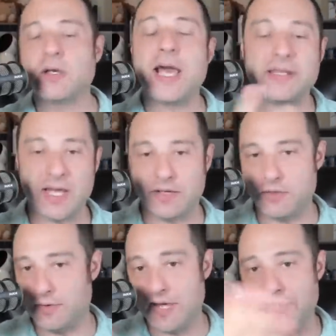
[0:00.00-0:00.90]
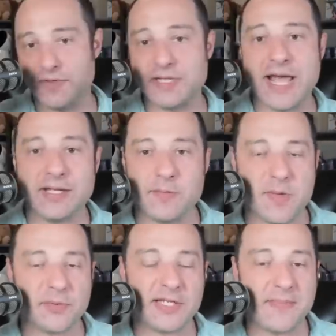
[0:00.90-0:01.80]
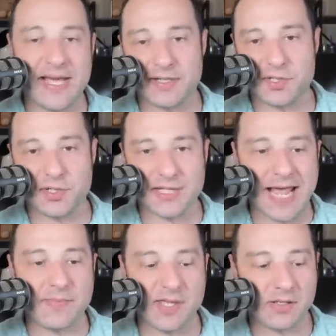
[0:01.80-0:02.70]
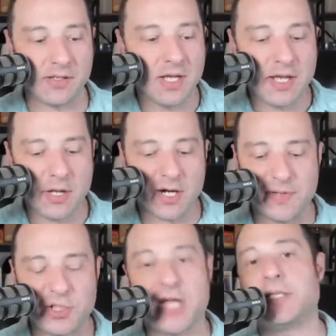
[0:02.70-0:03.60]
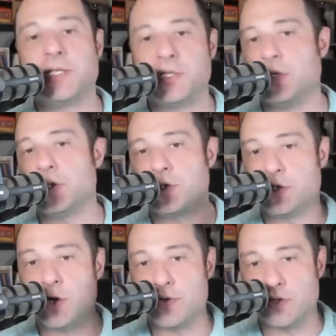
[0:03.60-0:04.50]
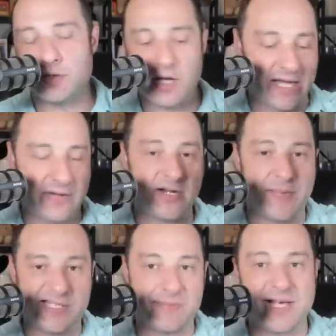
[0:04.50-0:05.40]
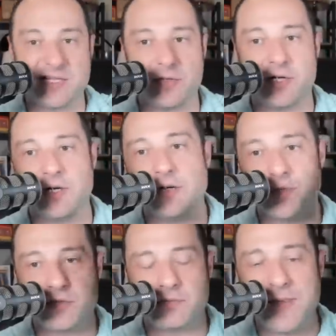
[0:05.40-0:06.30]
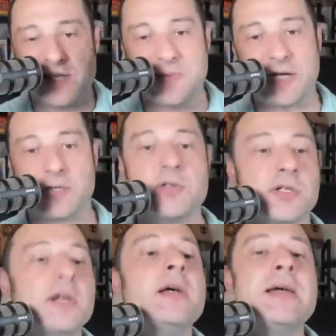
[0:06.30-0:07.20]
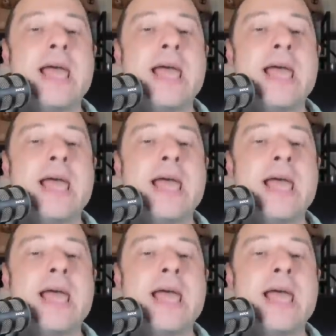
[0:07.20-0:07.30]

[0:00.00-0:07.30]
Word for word: and then you'd have the day and then be able to come back at a certain time and then you'd already be checked in so you could just show your i already have my SeaPass i'm already here i'm just back to back cruiser